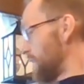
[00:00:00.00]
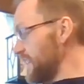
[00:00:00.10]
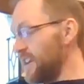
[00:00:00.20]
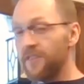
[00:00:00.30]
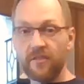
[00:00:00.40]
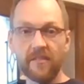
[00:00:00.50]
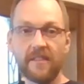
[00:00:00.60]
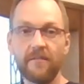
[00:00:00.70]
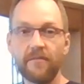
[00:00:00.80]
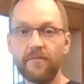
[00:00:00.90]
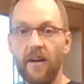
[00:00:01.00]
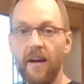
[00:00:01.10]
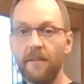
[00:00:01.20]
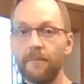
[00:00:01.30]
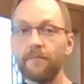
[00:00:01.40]
These just give,
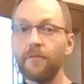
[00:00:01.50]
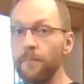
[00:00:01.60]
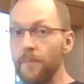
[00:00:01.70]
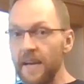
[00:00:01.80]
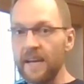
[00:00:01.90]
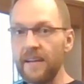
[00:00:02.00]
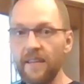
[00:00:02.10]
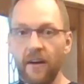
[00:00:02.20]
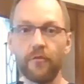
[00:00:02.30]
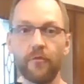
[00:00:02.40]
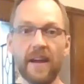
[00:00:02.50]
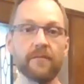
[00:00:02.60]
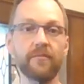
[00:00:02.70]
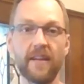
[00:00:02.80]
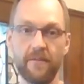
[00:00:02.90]
for me, a
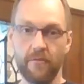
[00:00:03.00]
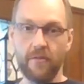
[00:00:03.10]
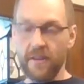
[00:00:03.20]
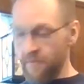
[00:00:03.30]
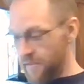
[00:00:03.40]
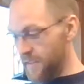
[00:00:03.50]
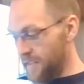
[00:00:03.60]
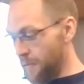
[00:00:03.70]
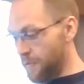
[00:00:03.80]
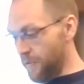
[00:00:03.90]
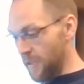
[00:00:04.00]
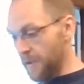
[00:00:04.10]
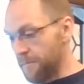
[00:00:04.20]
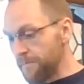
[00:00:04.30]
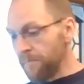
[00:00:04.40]
great flavor on everything that I'm cooking.